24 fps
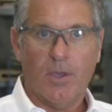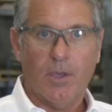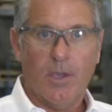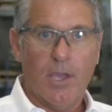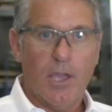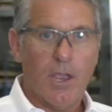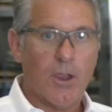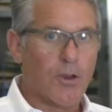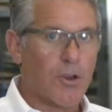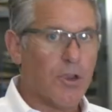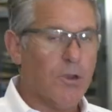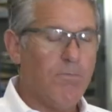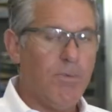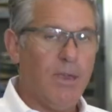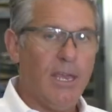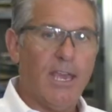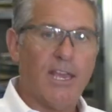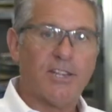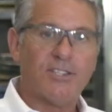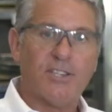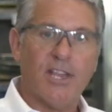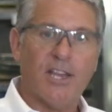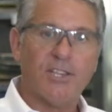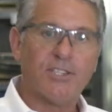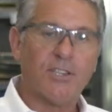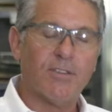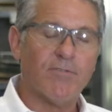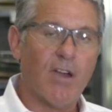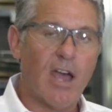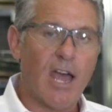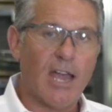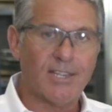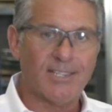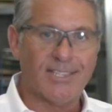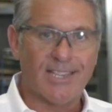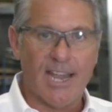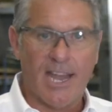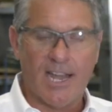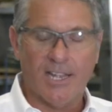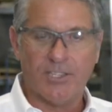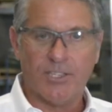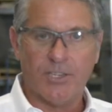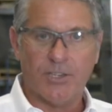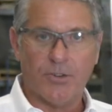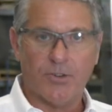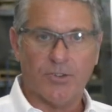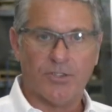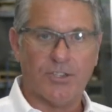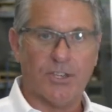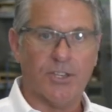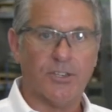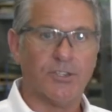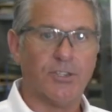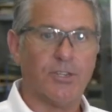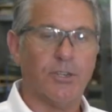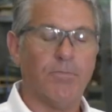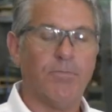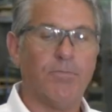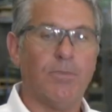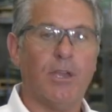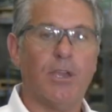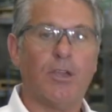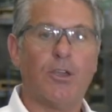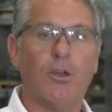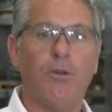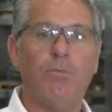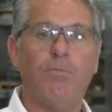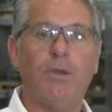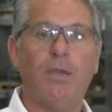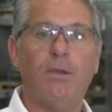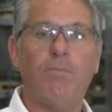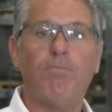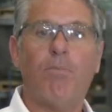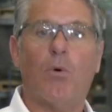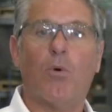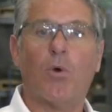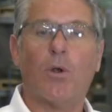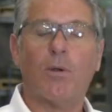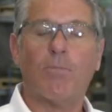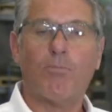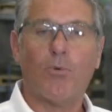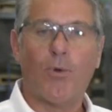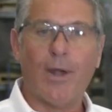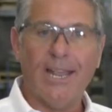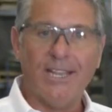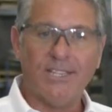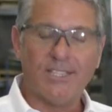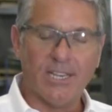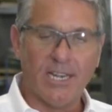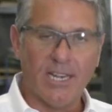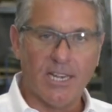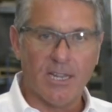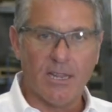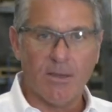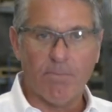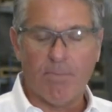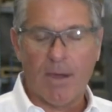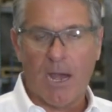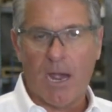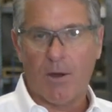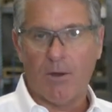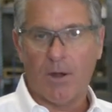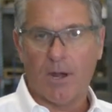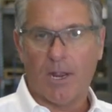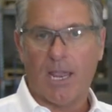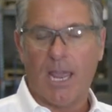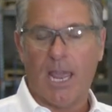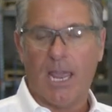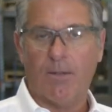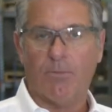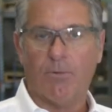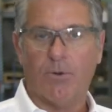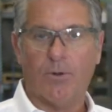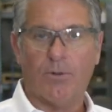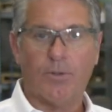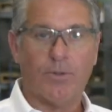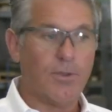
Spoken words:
There could be excessive oxides in your system. It could be poor bracing of the power cable.